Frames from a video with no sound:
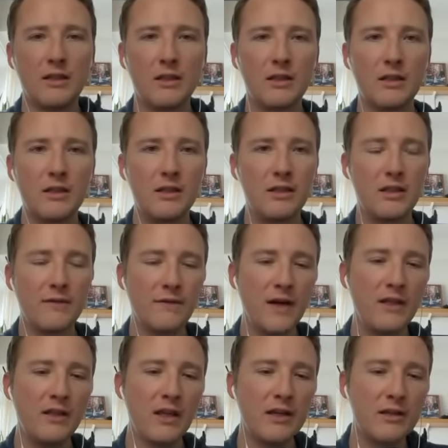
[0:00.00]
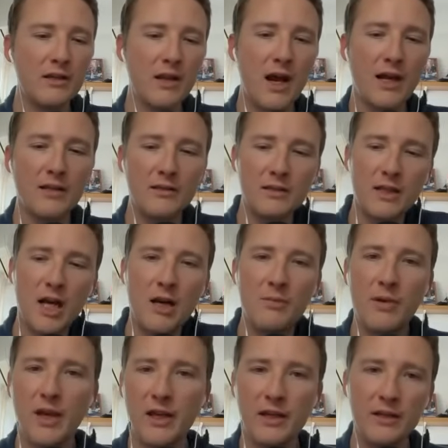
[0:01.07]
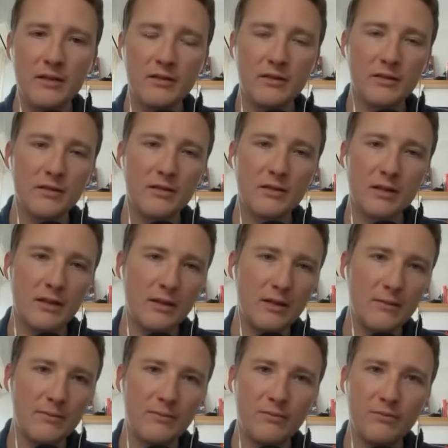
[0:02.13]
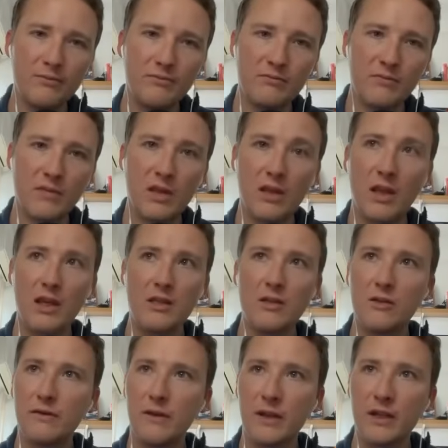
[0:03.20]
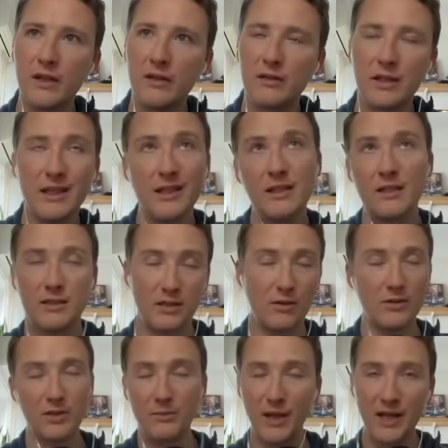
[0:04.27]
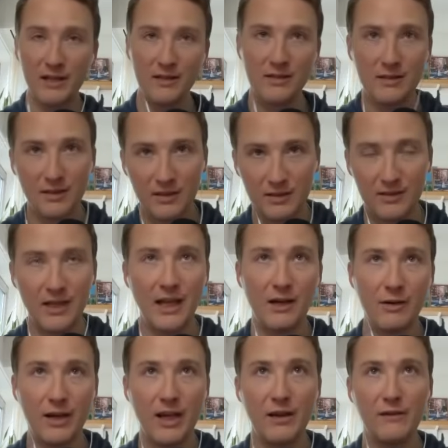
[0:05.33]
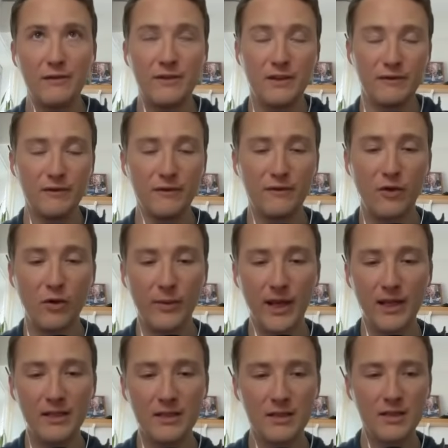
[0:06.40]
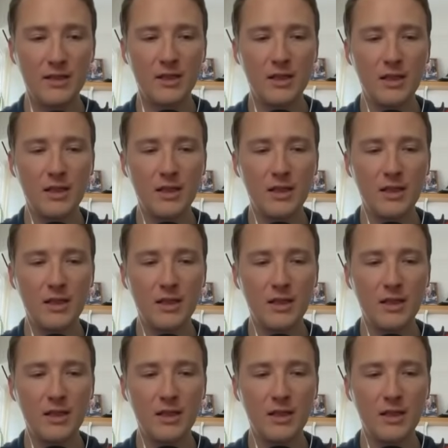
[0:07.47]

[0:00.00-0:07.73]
If I nonstop edit, the K2 video, so it depends because now I have different formats,